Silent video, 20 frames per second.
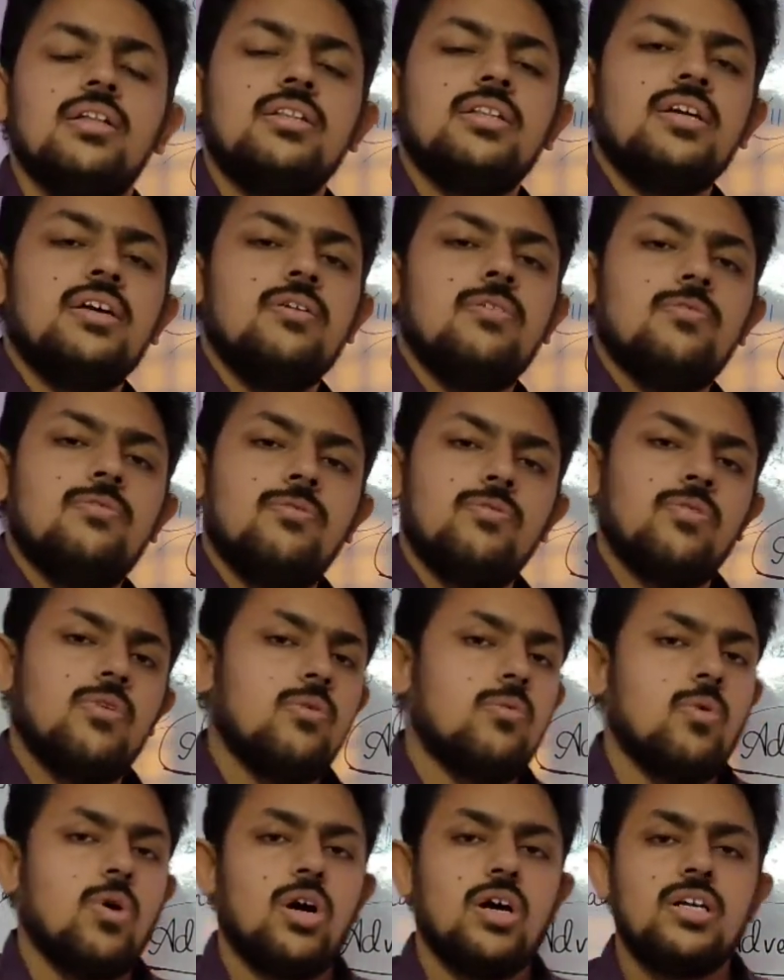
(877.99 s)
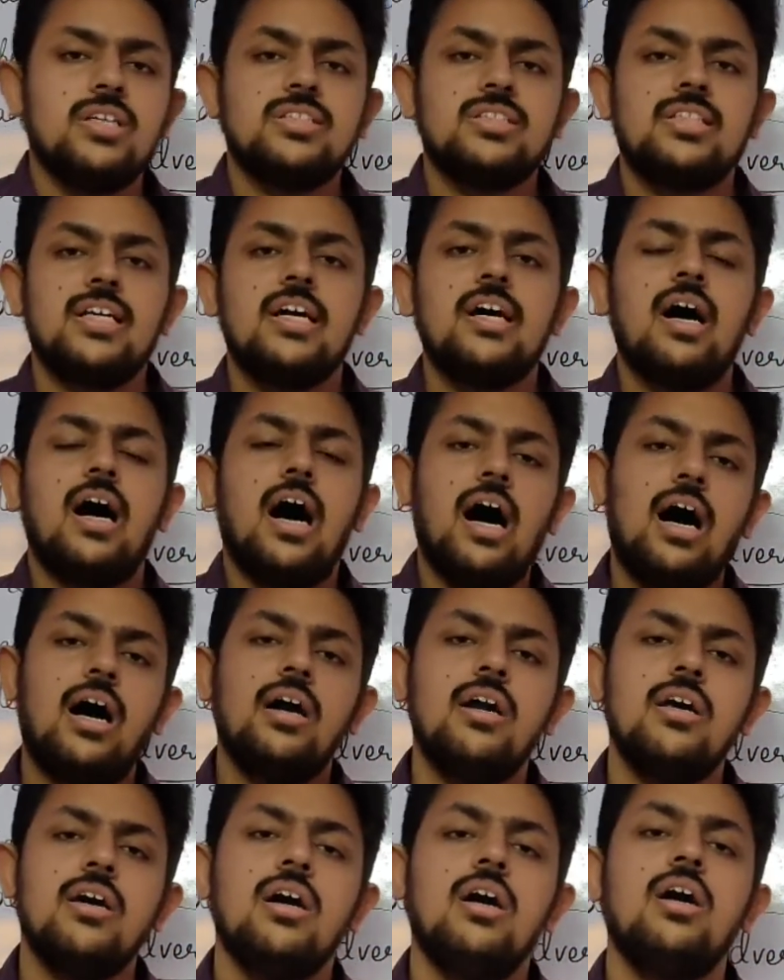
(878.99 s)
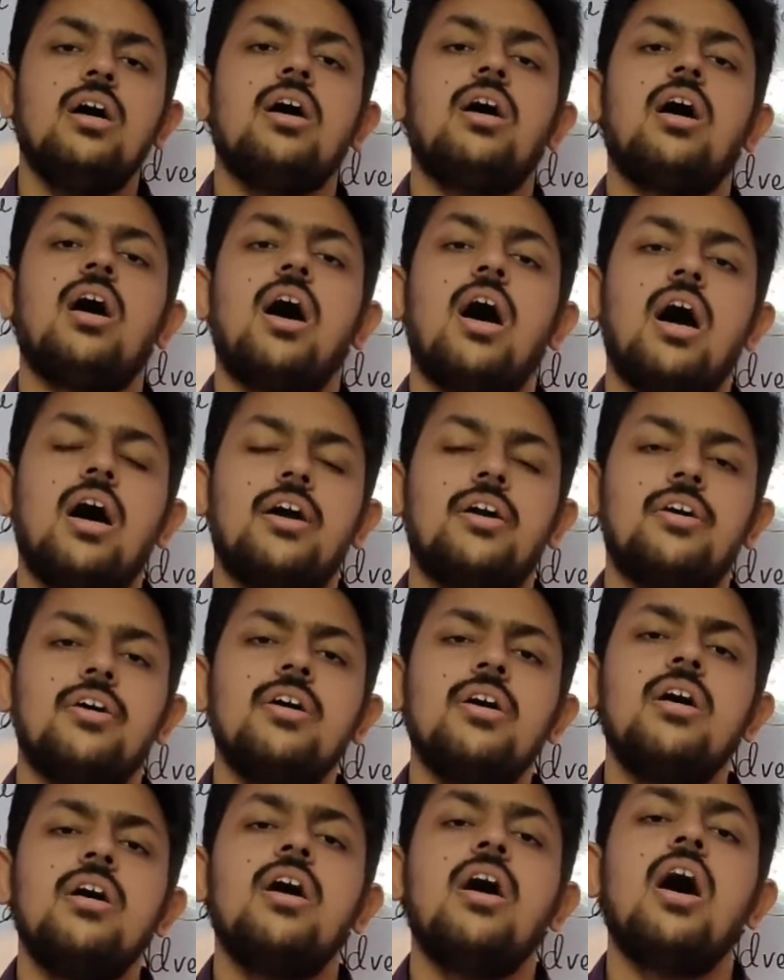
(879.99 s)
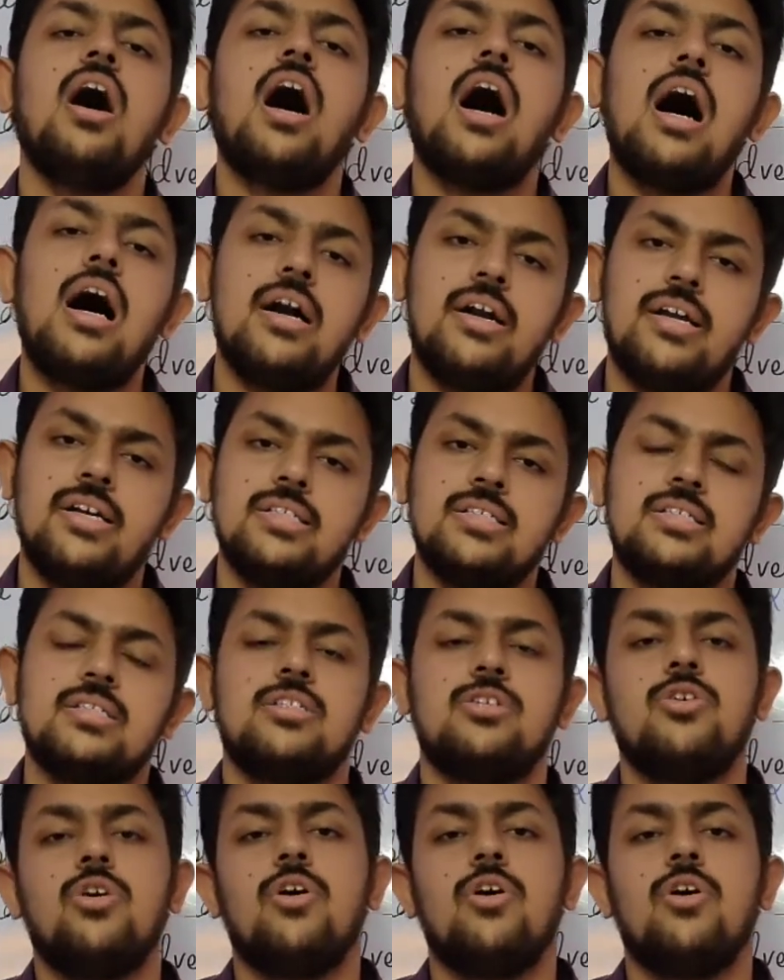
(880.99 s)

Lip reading: the word is there, hard, harder, hardest.